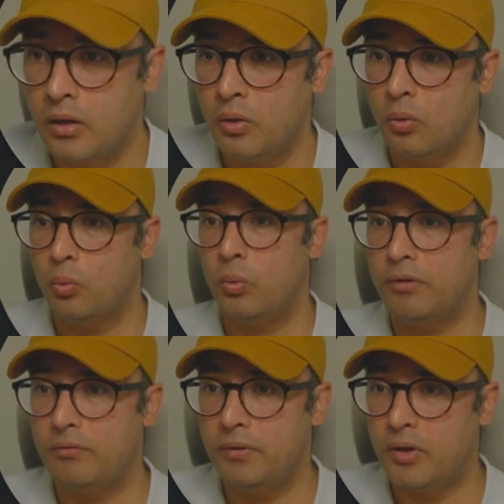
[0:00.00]
if we
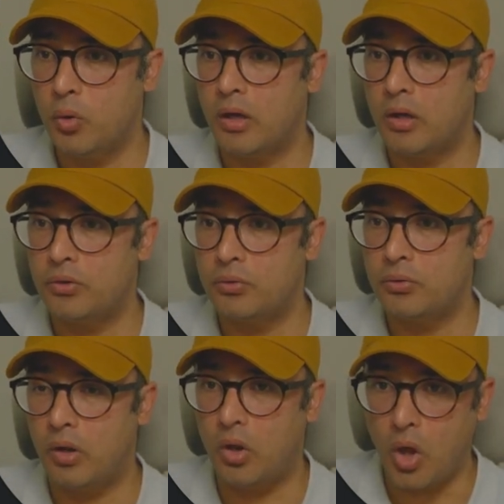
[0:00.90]
go to the
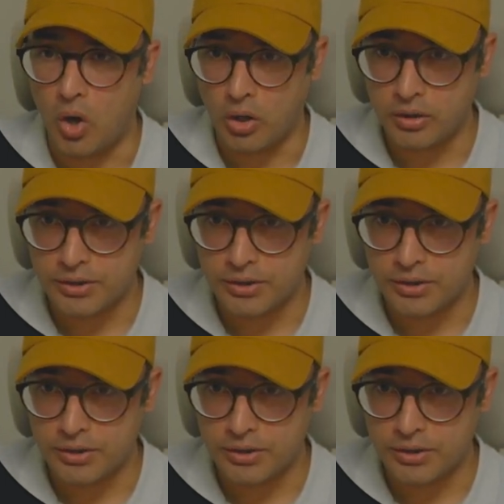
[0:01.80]
logs,